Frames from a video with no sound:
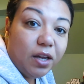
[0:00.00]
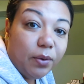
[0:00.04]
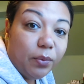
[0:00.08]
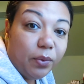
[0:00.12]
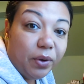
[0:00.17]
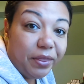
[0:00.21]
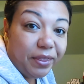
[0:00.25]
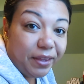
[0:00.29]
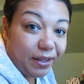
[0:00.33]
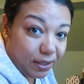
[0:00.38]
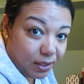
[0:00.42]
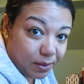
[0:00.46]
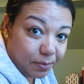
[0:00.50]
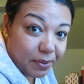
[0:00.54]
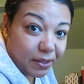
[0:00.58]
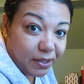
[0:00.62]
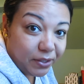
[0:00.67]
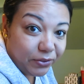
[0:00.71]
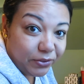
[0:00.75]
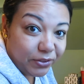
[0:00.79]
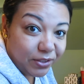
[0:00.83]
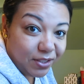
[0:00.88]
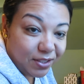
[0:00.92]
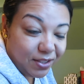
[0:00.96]
with
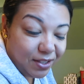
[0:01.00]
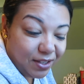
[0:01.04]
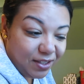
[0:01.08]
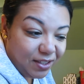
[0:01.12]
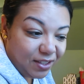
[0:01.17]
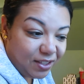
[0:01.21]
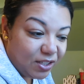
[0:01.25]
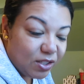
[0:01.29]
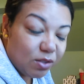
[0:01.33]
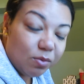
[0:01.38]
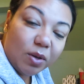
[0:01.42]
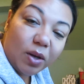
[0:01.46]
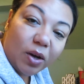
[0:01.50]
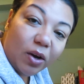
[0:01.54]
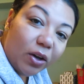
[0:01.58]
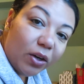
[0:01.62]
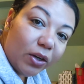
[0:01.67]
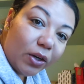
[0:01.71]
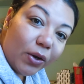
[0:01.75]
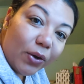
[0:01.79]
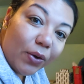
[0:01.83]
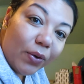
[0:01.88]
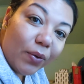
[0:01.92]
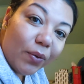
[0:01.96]
emails because we all
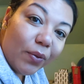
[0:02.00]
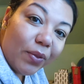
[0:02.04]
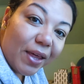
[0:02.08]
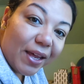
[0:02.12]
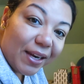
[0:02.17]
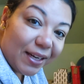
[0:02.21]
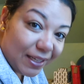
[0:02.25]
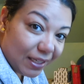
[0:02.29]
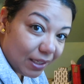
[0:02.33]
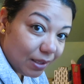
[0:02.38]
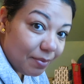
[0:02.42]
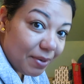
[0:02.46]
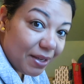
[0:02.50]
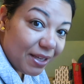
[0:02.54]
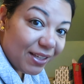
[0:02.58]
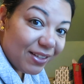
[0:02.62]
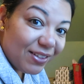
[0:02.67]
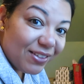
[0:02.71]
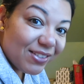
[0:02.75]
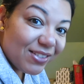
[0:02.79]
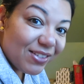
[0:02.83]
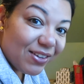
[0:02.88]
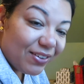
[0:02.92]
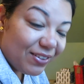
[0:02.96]
know that
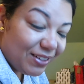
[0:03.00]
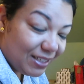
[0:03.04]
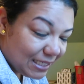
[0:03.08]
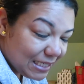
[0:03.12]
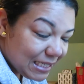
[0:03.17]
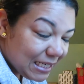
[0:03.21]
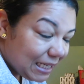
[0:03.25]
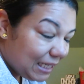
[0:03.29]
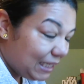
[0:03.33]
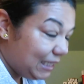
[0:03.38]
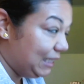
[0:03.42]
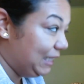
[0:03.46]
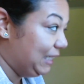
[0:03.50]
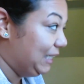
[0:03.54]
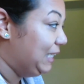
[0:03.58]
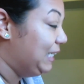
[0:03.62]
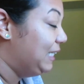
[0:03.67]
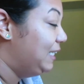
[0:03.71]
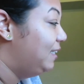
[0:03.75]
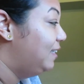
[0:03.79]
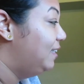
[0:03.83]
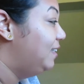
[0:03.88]
emails are a ton.